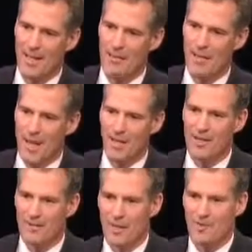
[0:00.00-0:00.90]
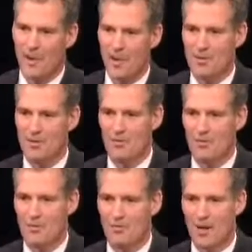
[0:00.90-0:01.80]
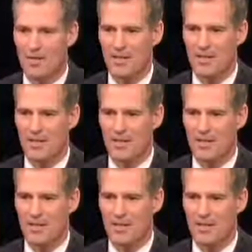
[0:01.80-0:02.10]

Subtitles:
and we're now giving him constitutional rights.